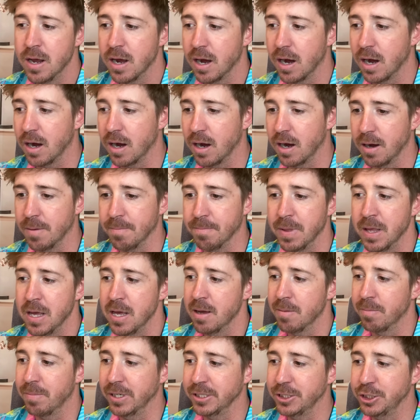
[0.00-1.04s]
Um,
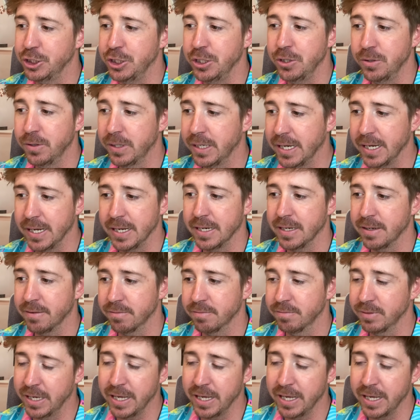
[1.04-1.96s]
but you can